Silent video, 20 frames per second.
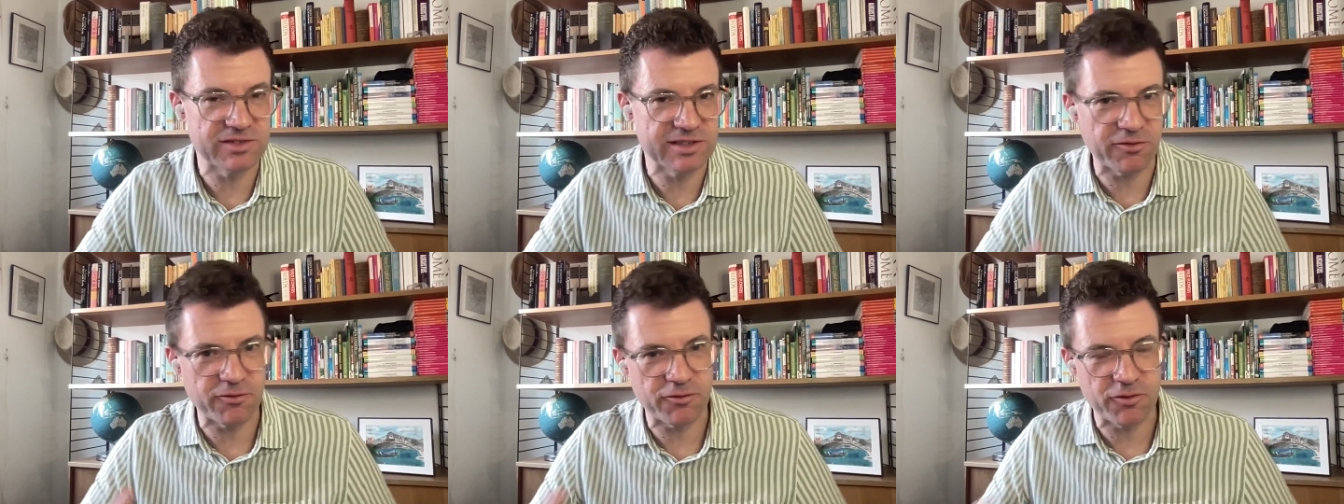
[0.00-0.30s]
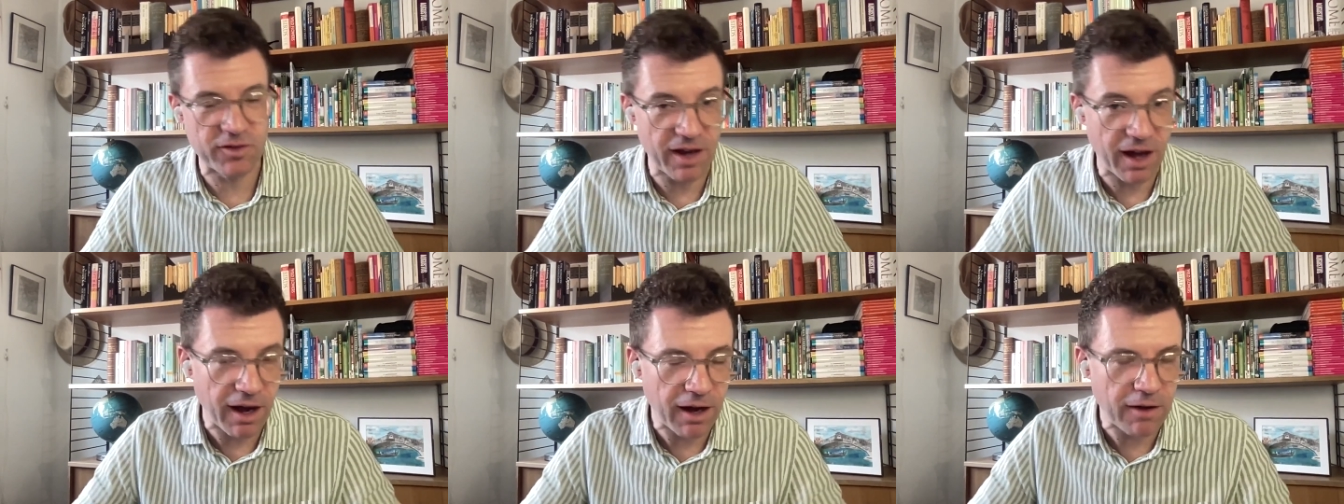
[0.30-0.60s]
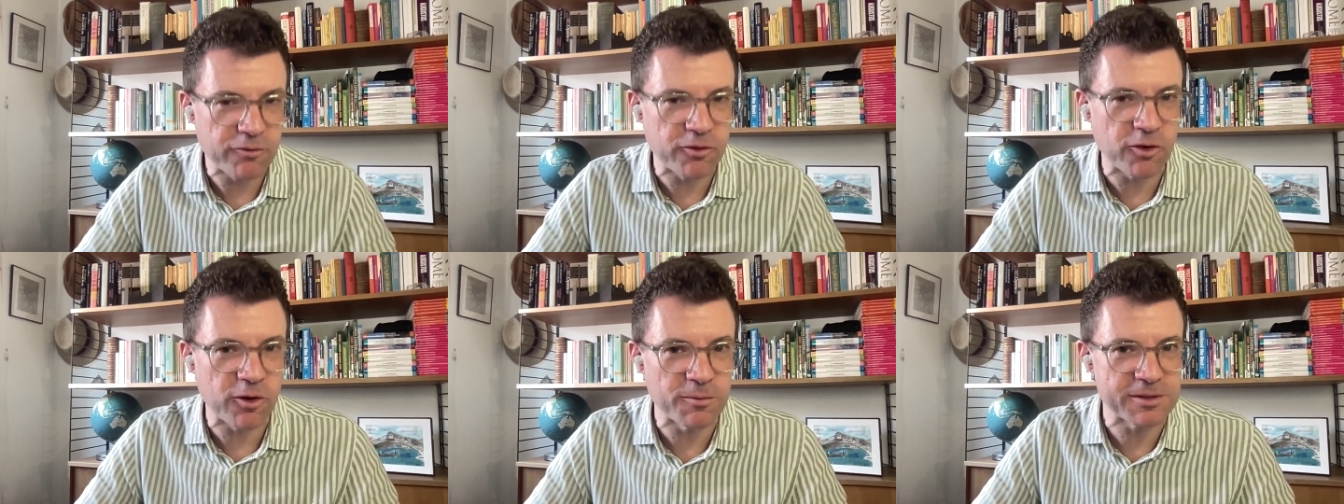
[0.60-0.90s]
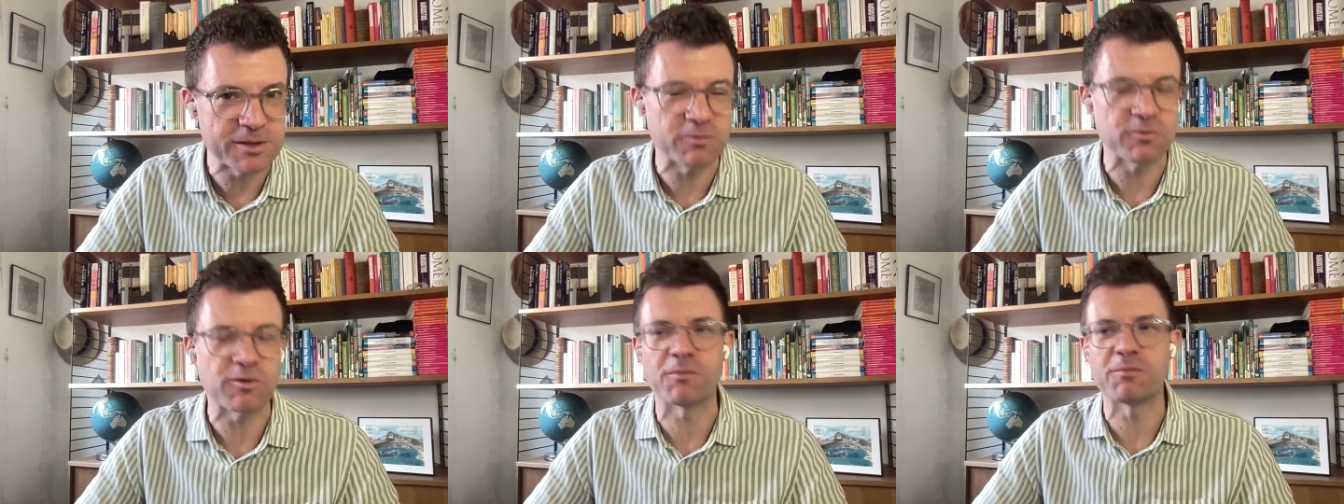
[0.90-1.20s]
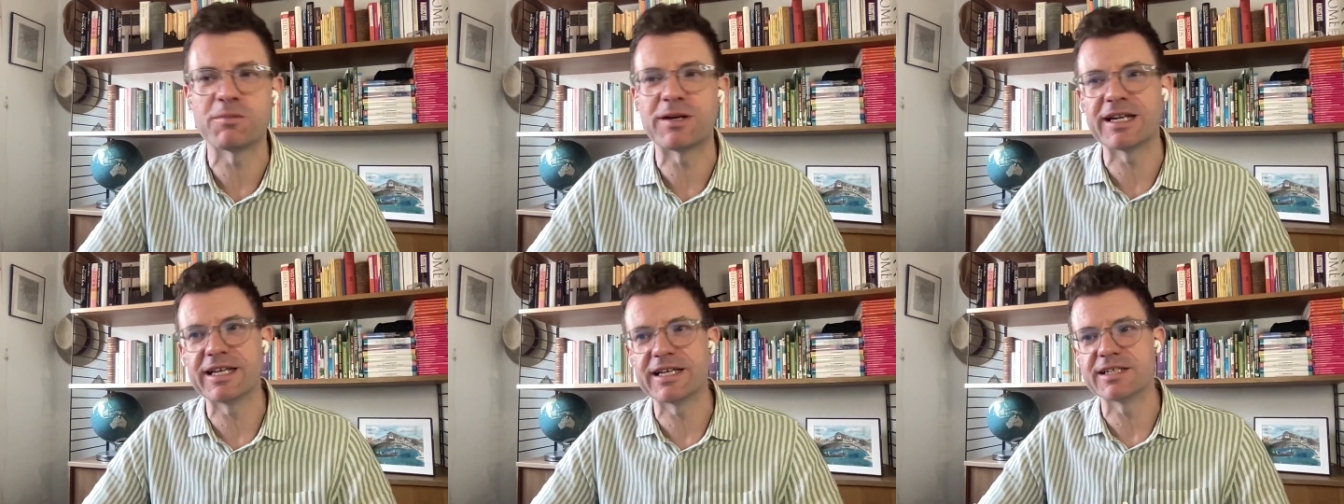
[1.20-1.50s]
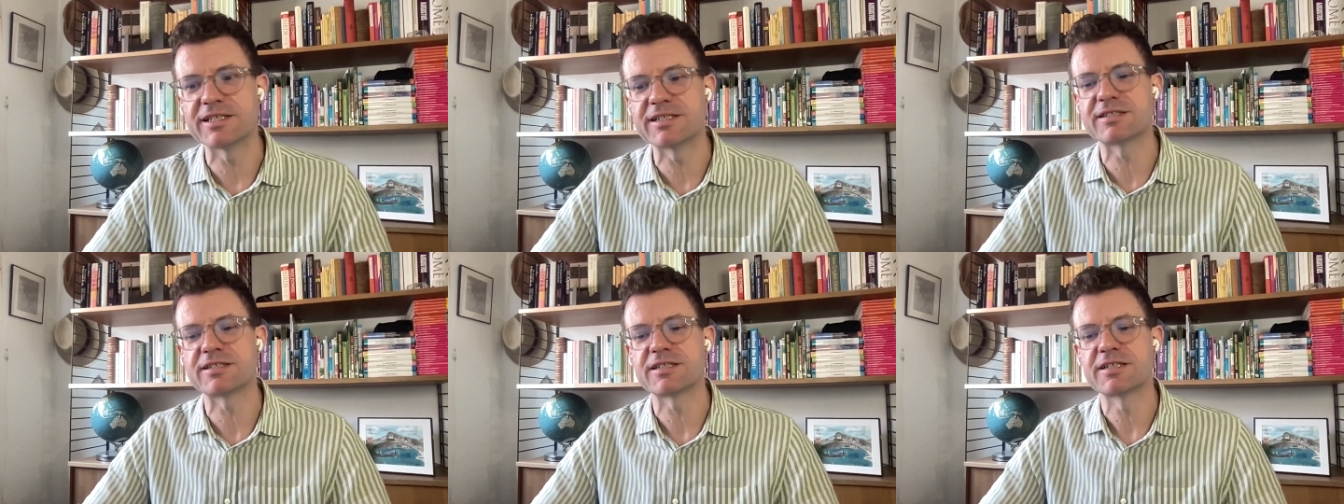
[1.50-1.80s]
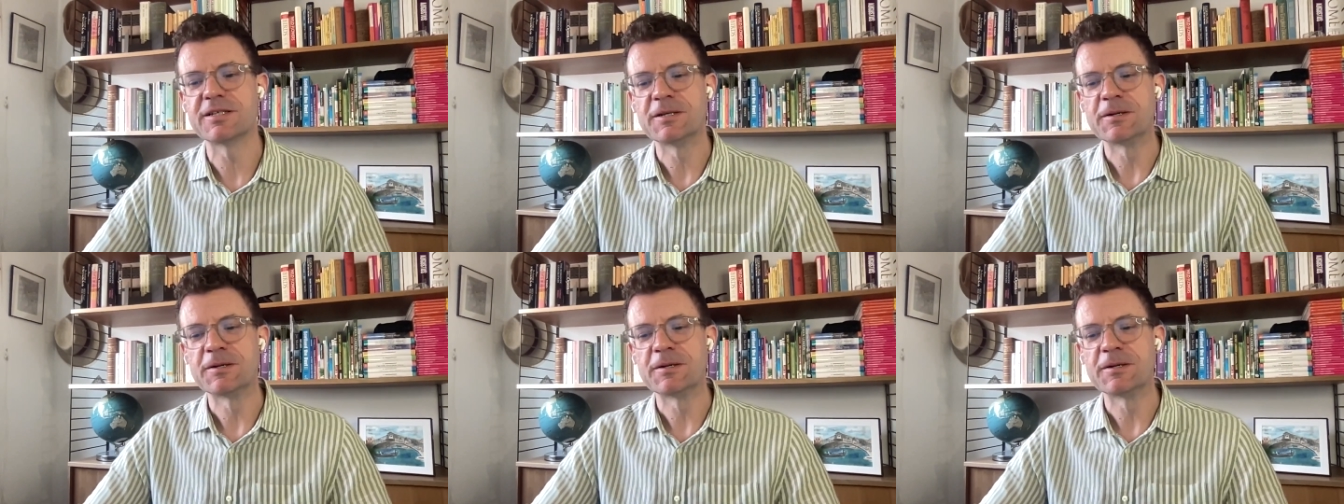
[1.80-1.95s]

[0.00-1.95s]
different art forms in one place.